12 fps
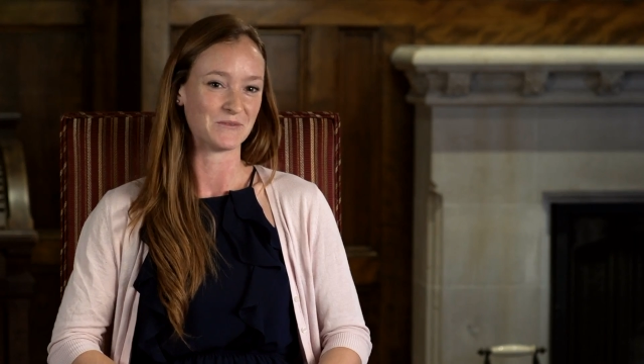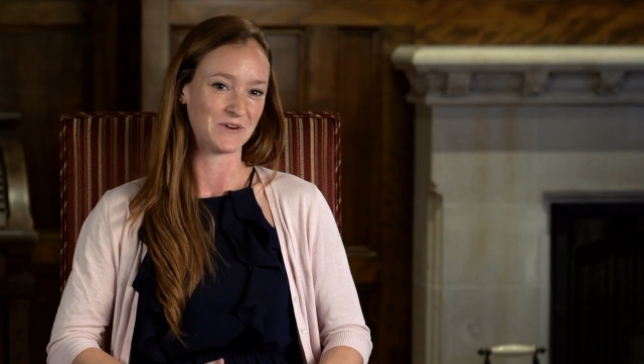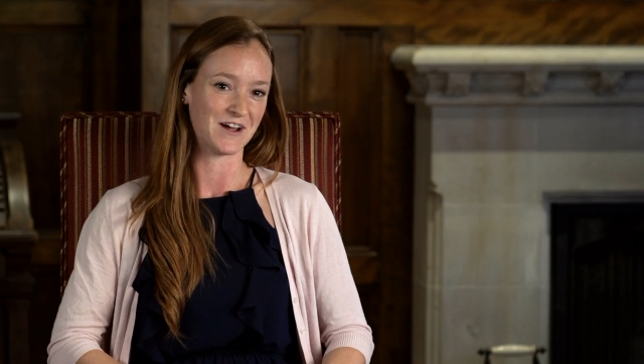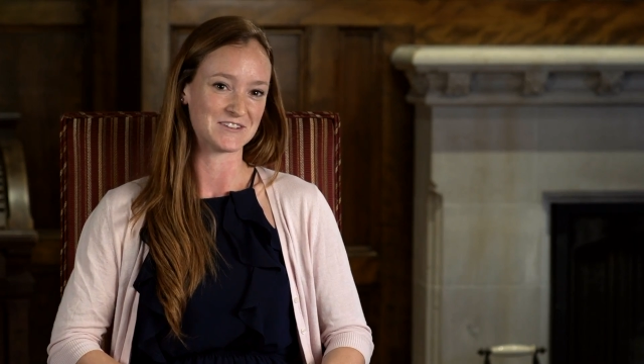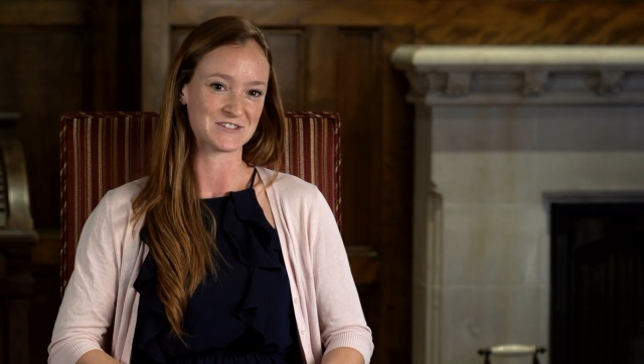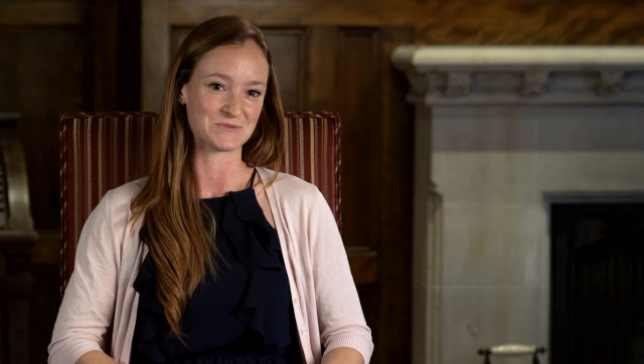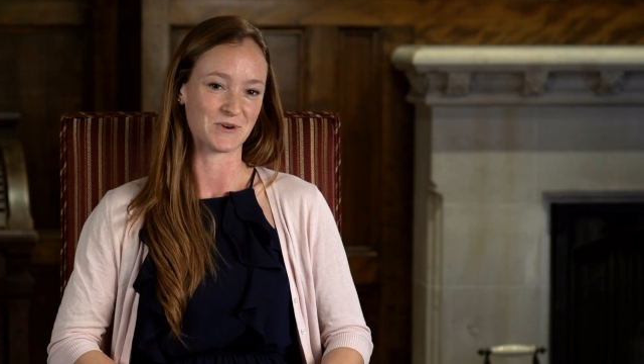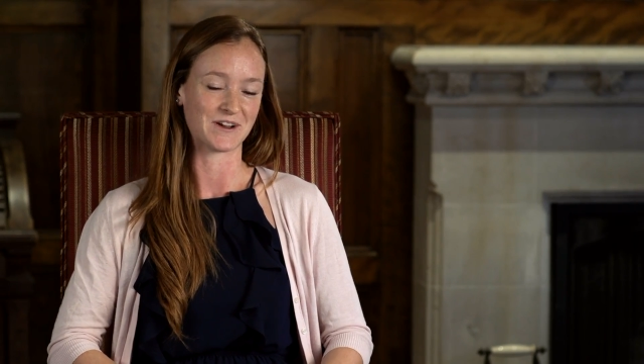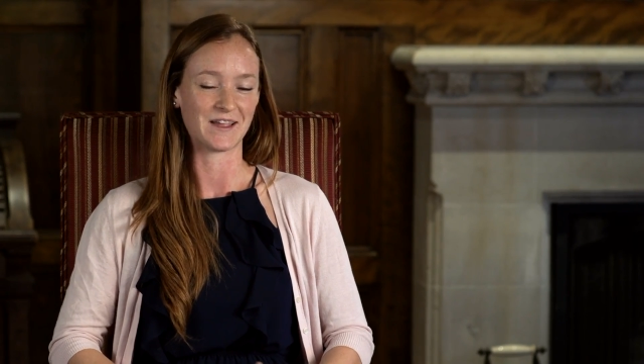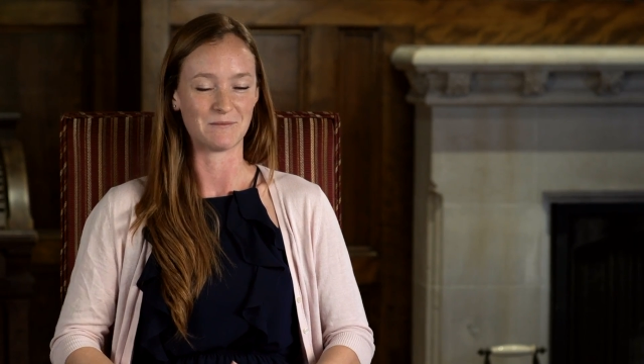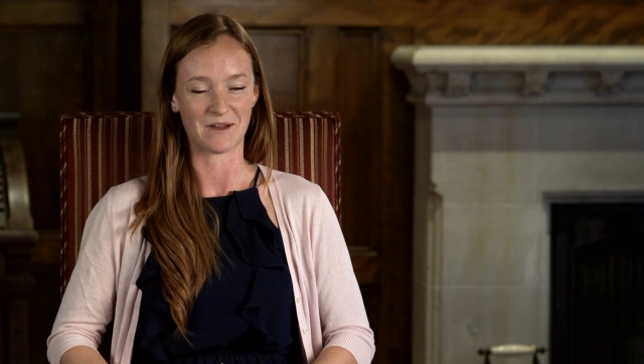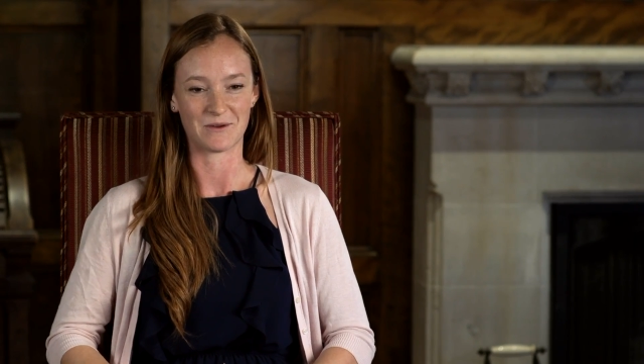we're not just
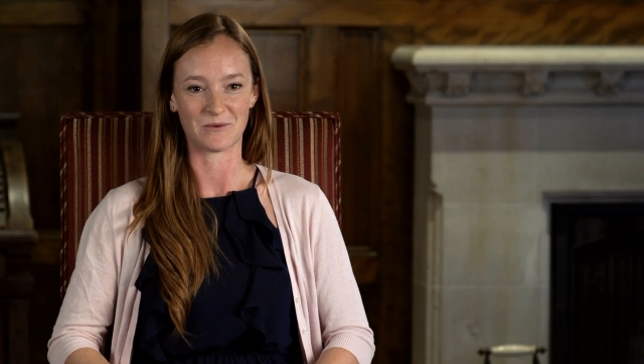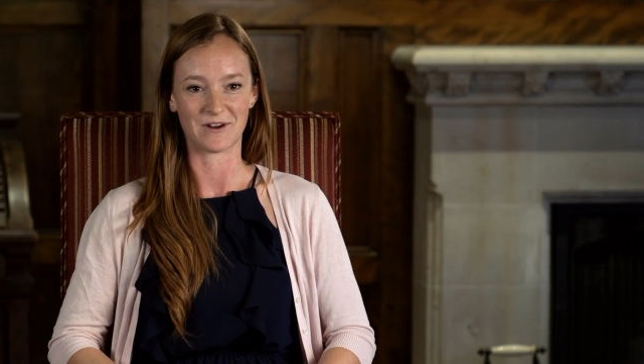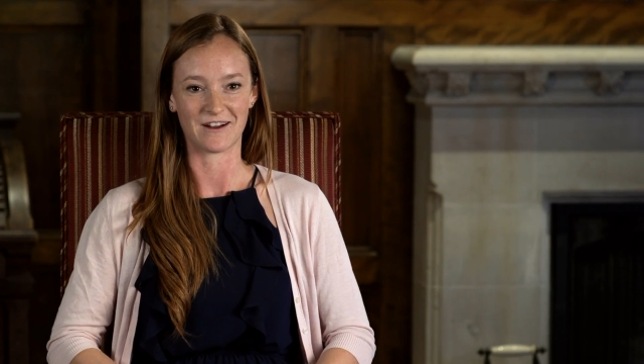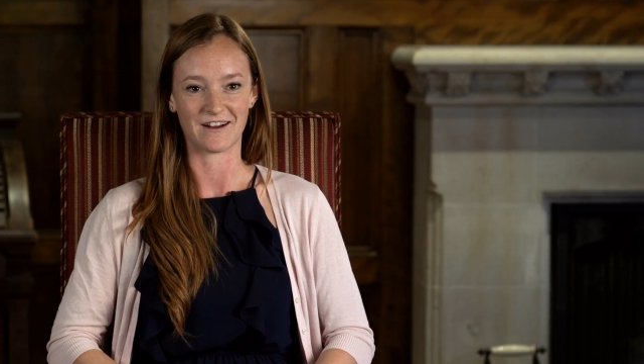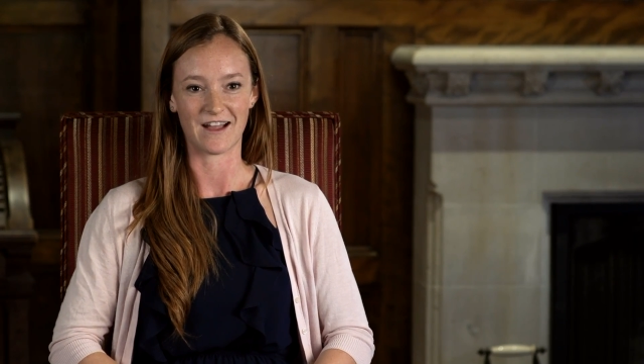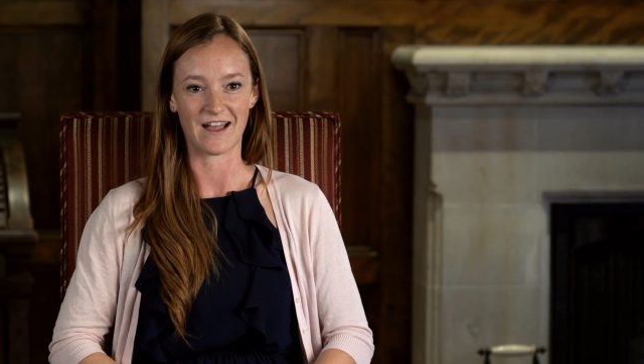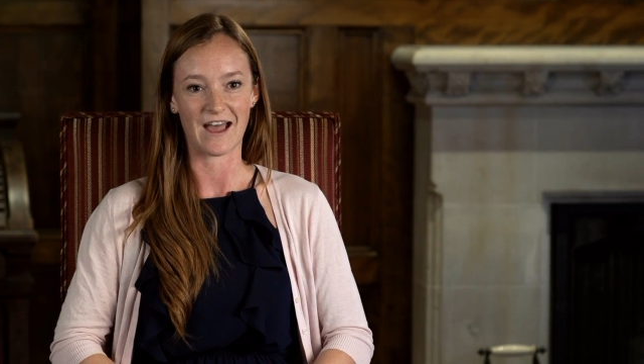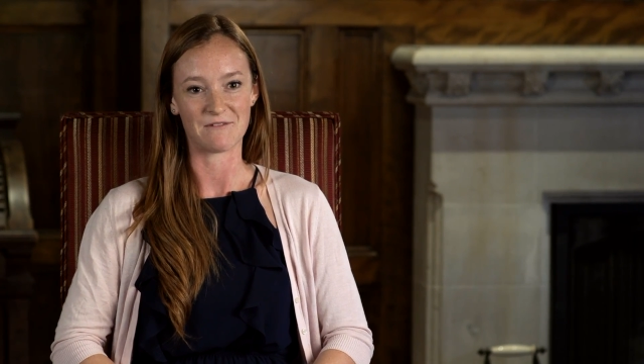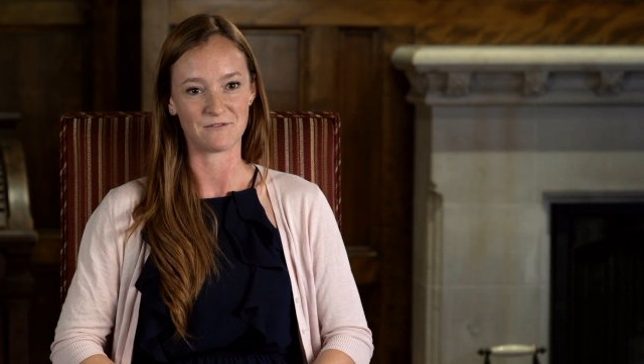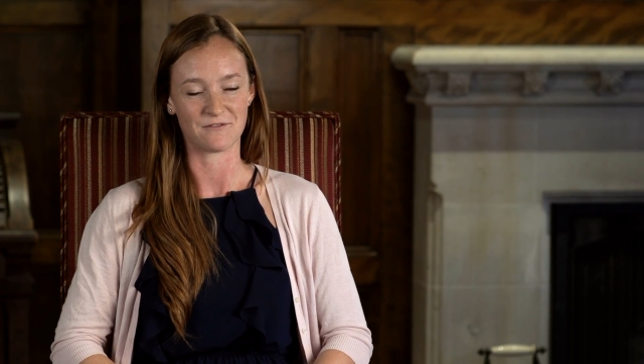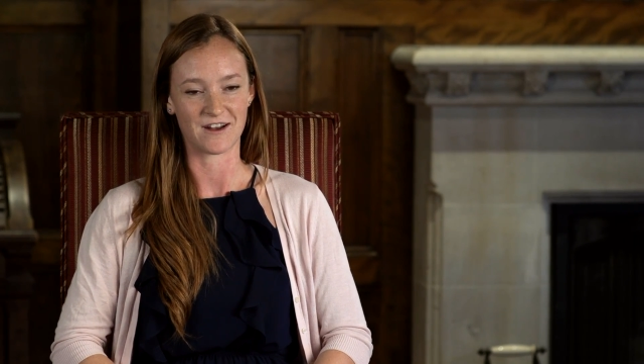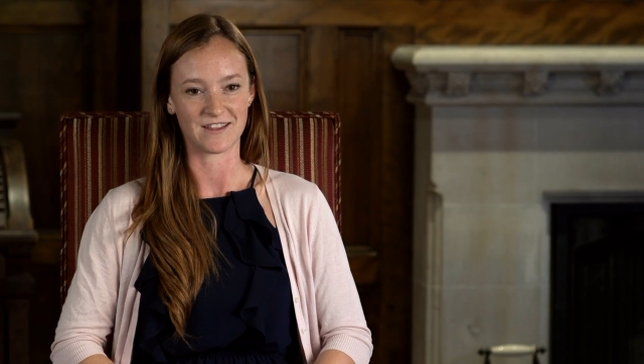working, but we're uh,
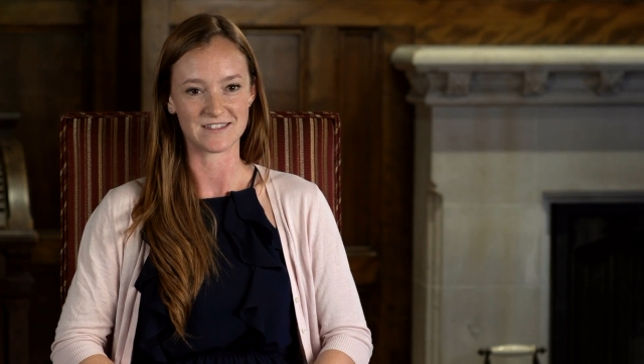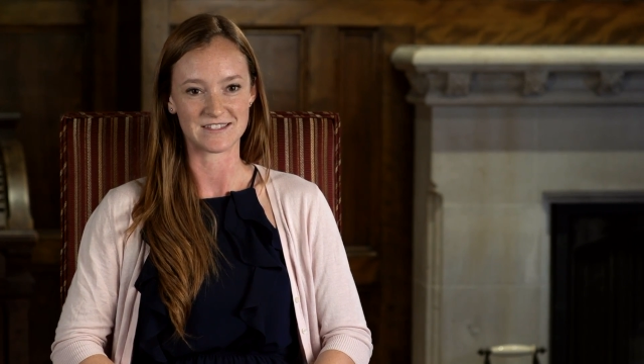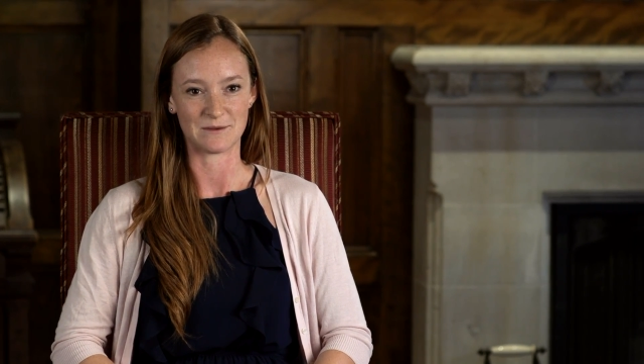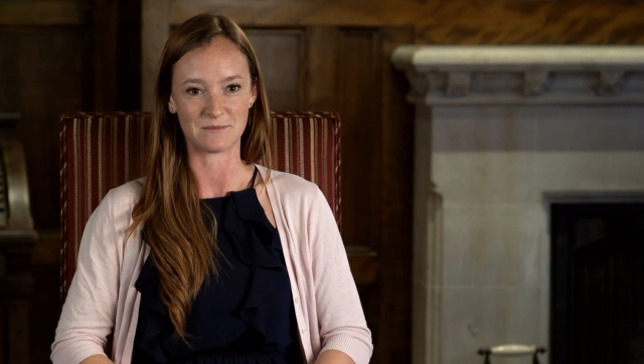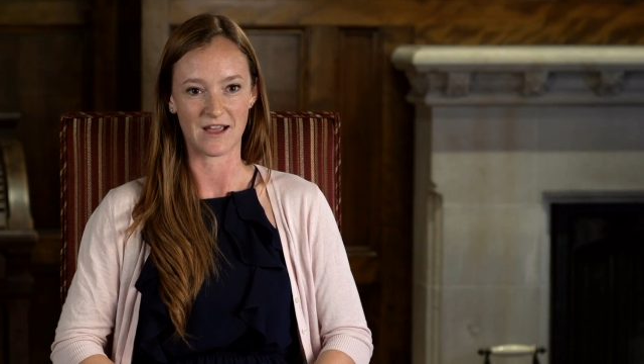having fun at the same